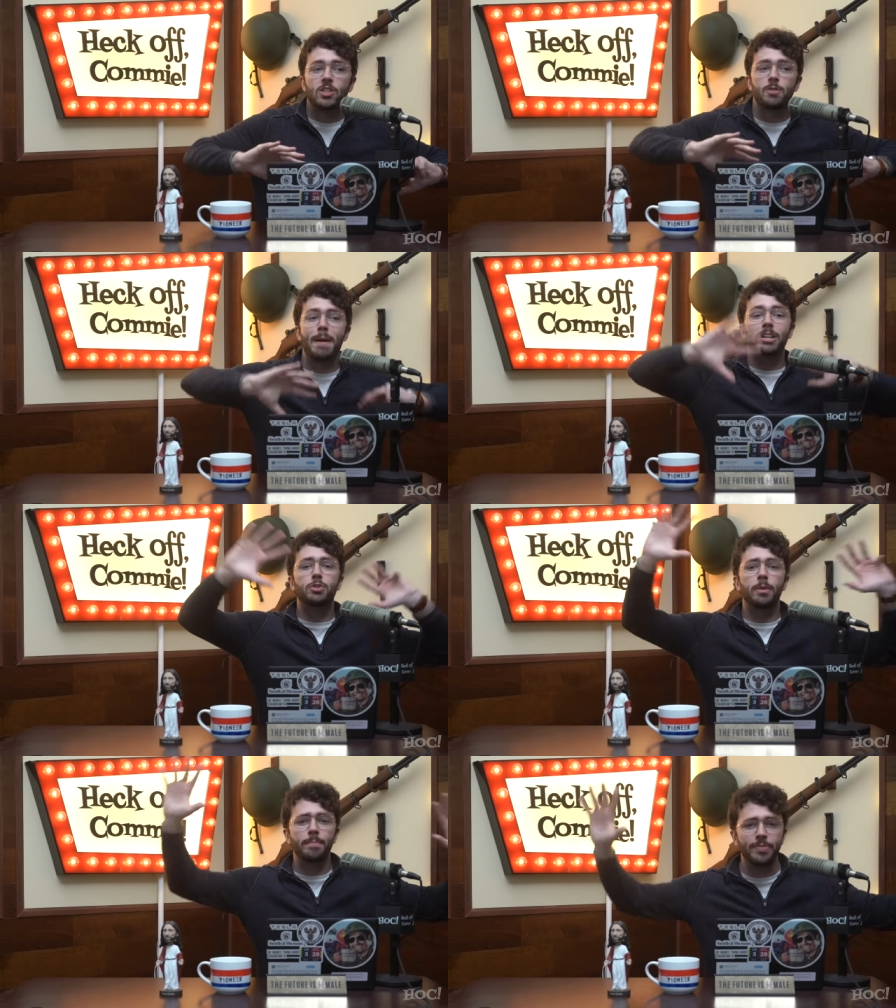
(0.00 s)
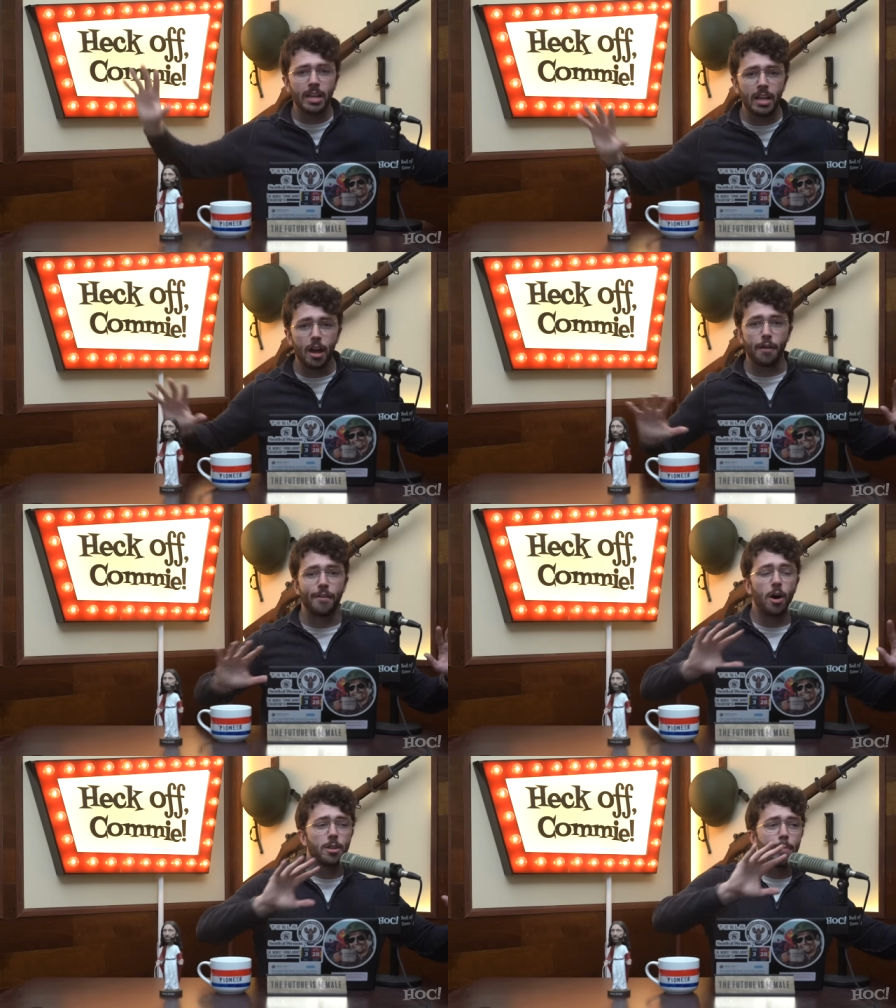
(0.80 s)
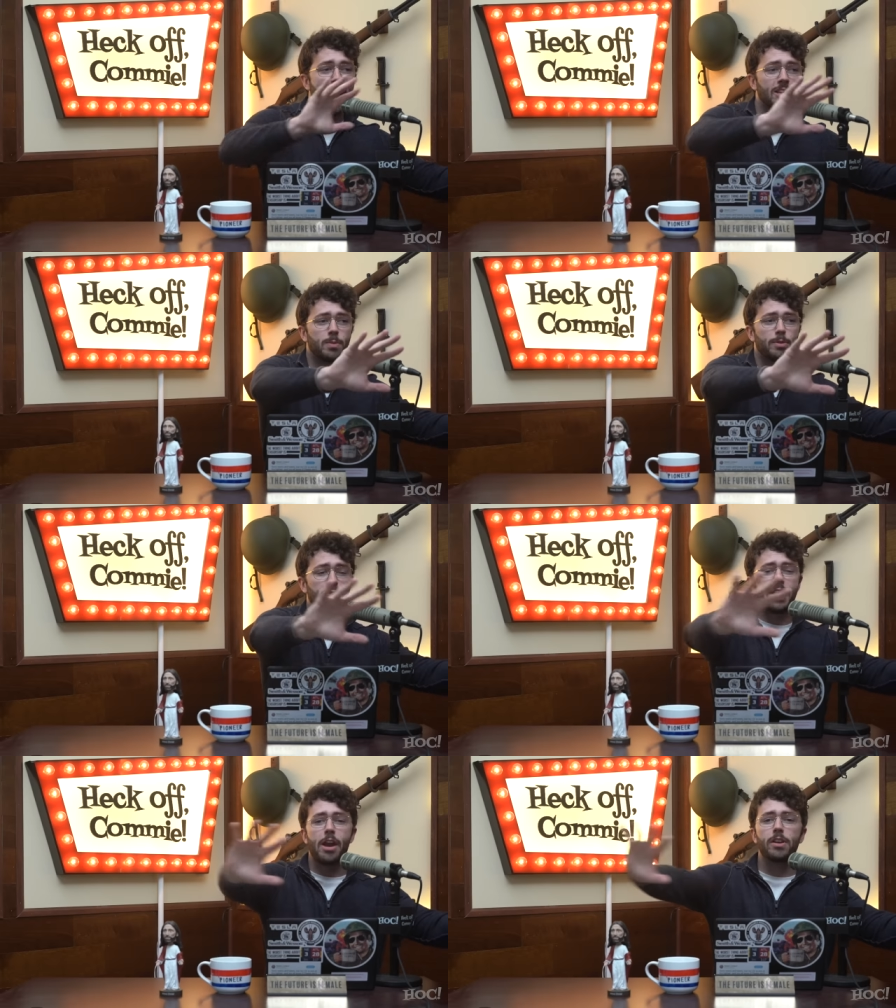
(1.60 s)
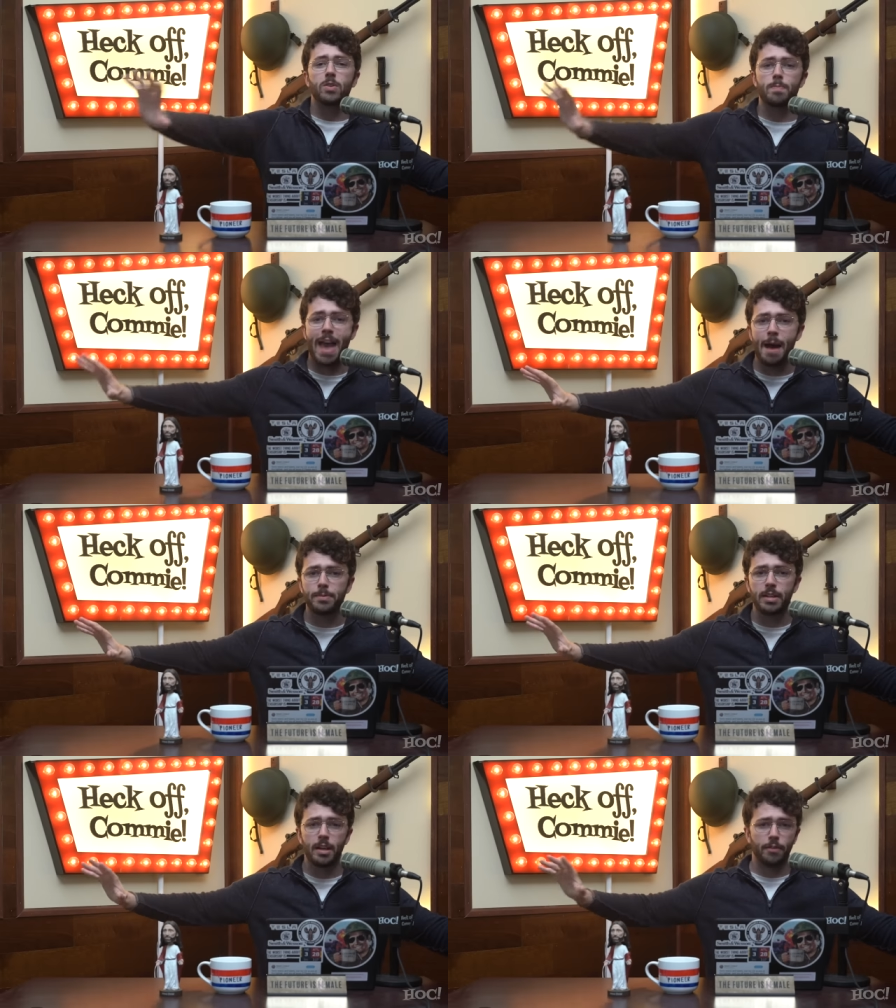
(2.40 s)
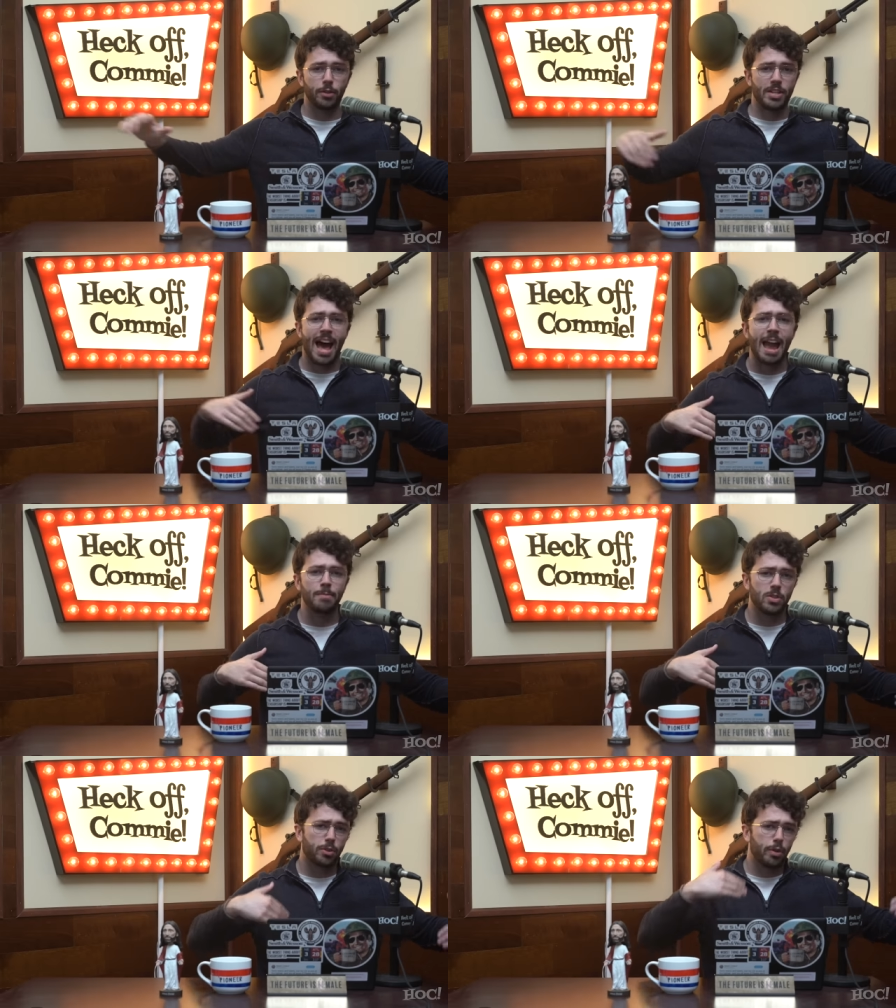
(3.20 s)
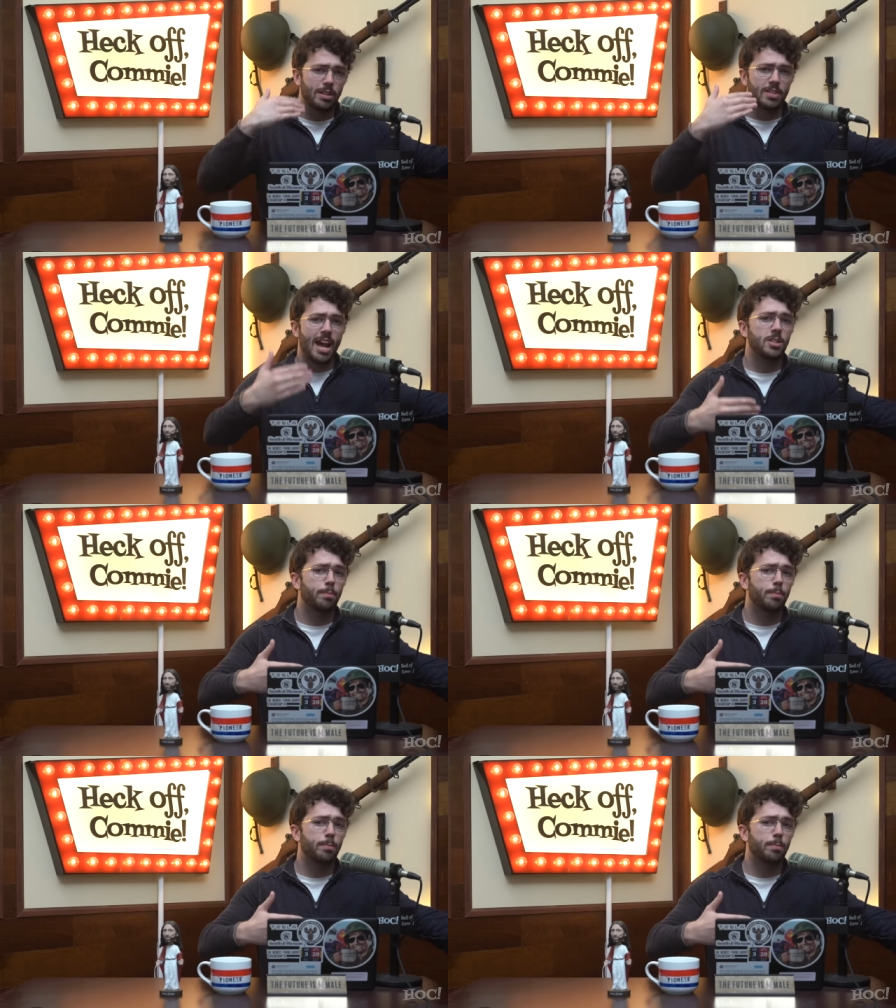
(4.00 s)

spectrum of all the possible scenarios mapped for times to criticize the